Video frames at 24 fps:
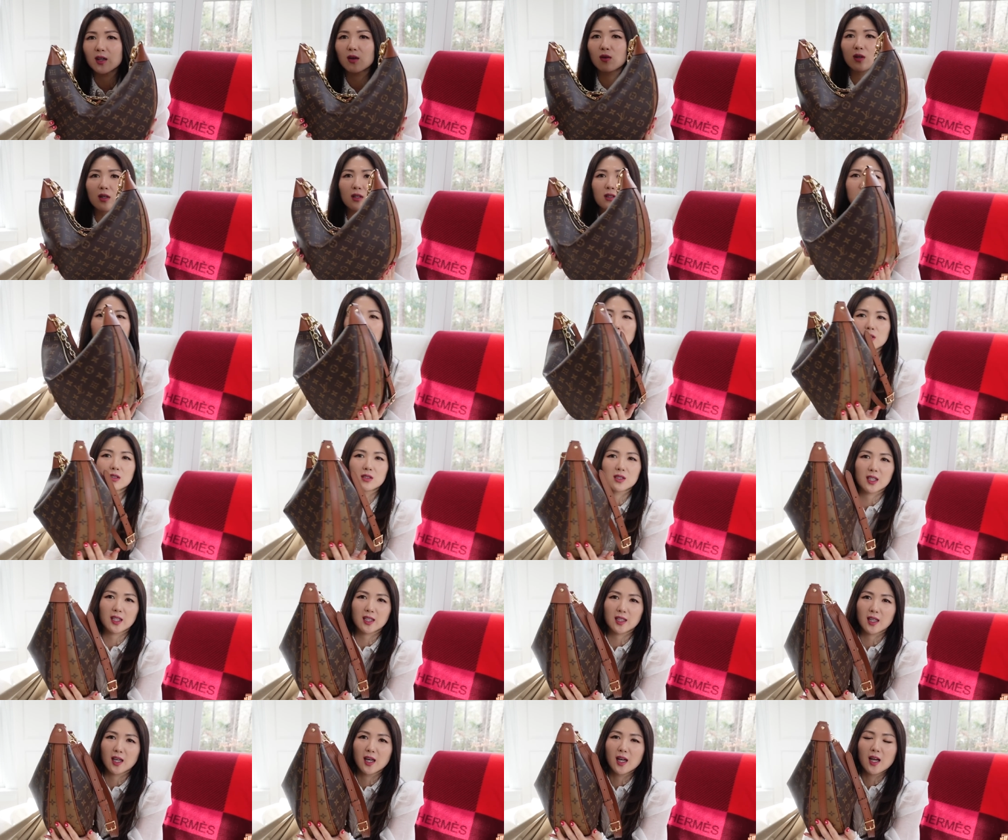or there's
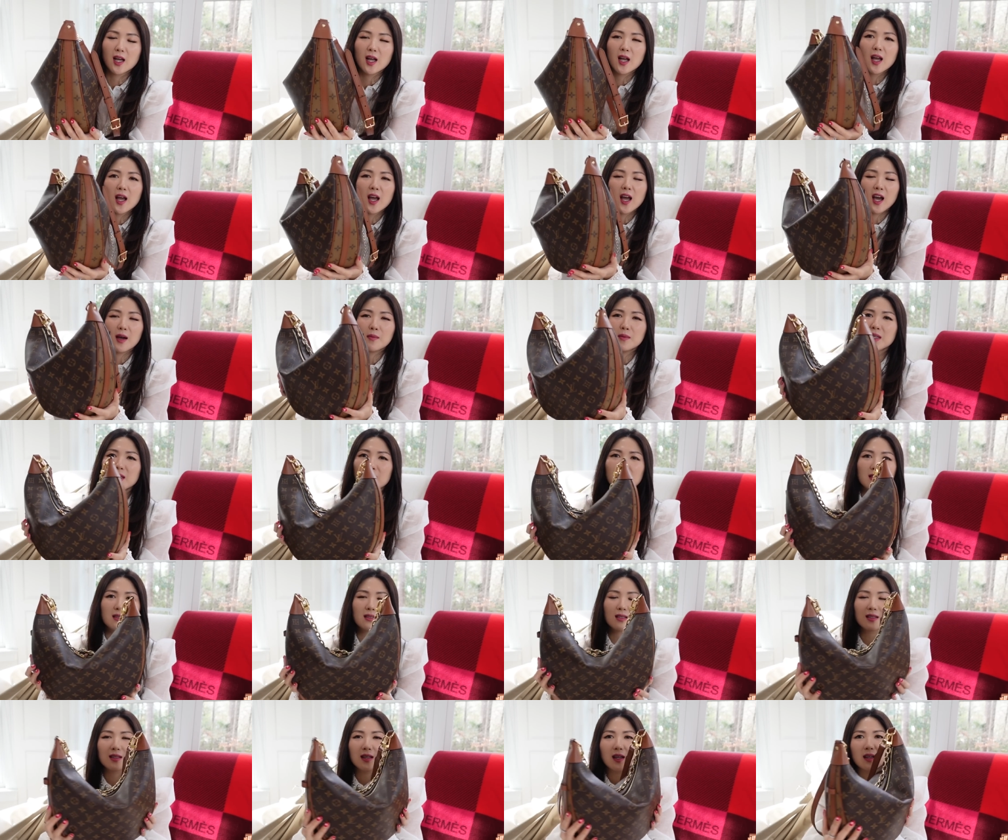like, I mean,
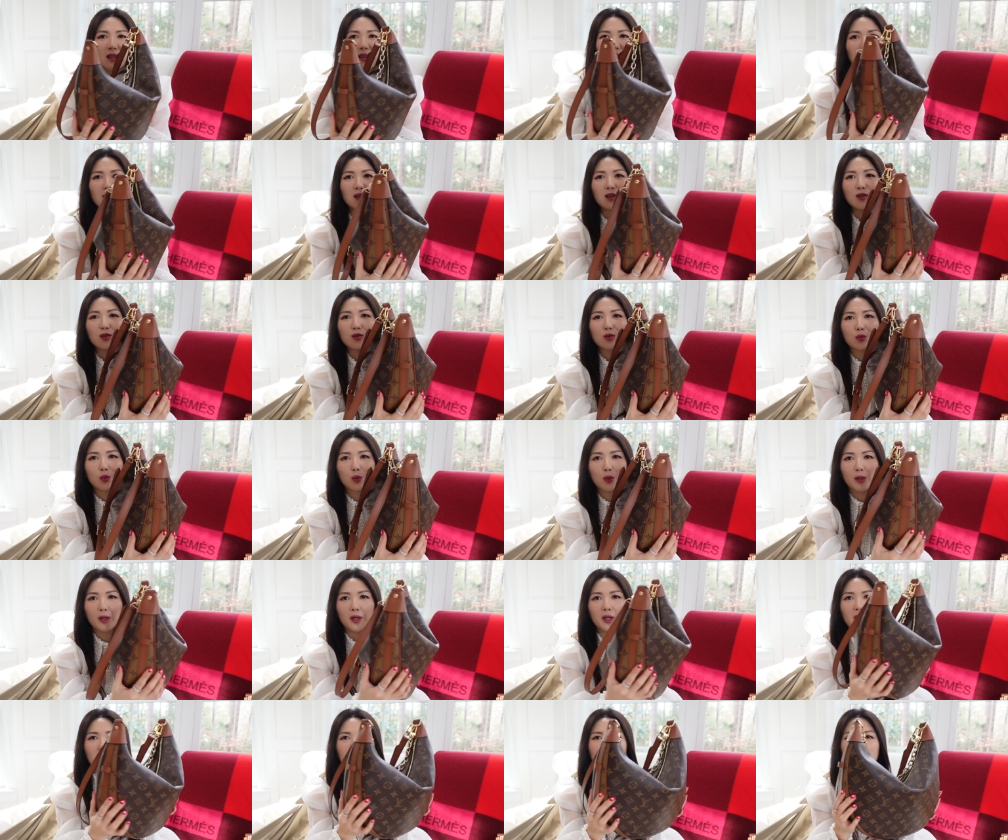this is like nothing to
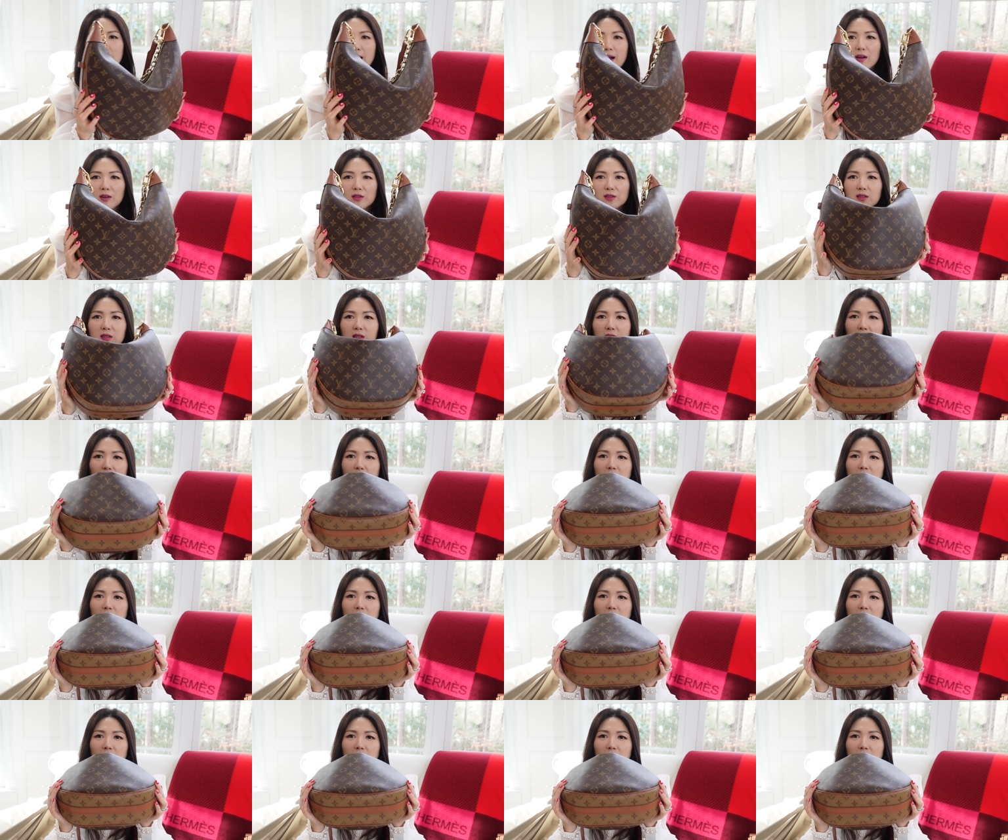worry about.